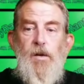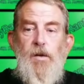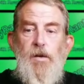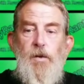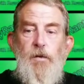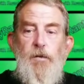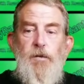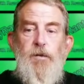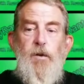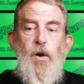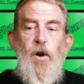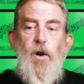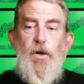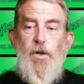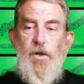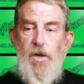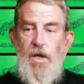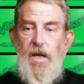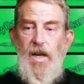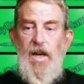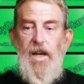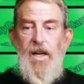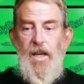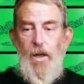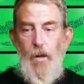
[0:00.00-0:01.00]
to
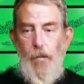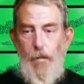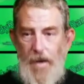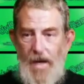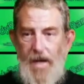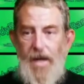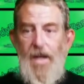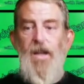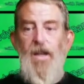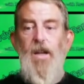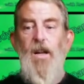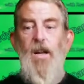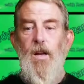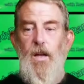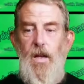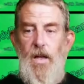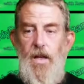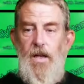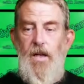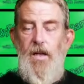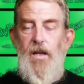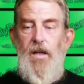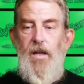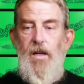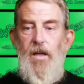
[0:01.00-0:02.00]
function independently,
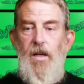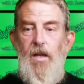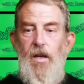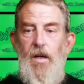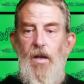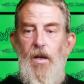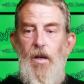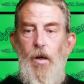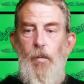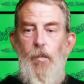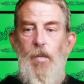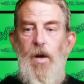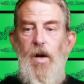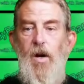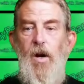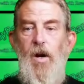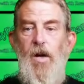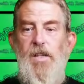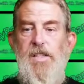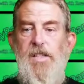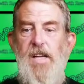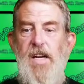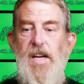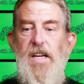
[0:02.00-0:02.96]
because